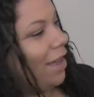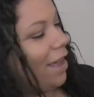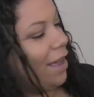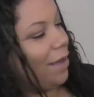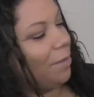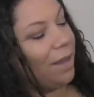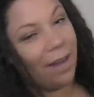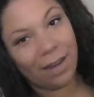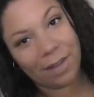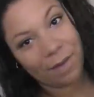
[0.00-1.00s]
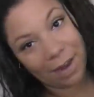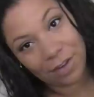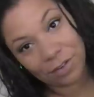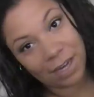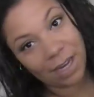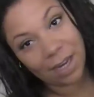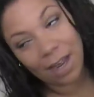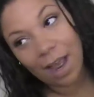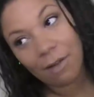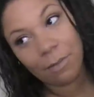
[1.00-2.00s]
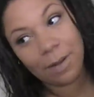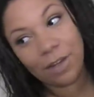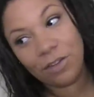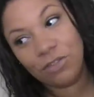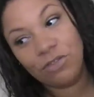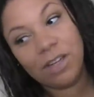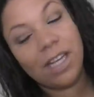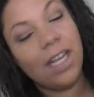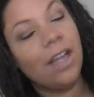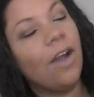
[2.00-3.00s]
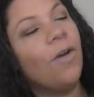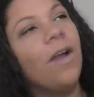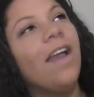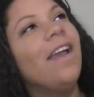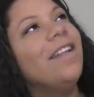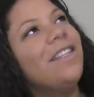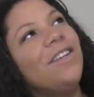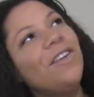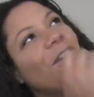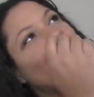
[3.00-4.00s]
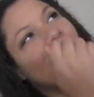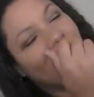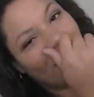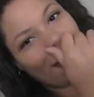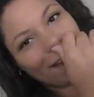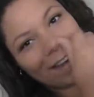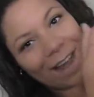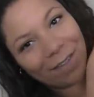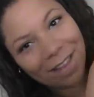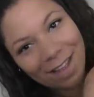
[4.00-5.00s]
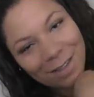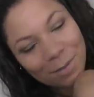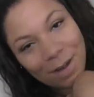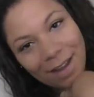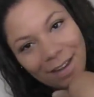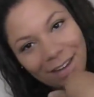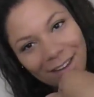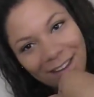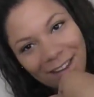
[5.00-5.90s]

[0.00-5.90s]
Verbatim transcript: Um, and if I could drink, I would be drinking. Oh, do you know if I, I could have a glass of wine?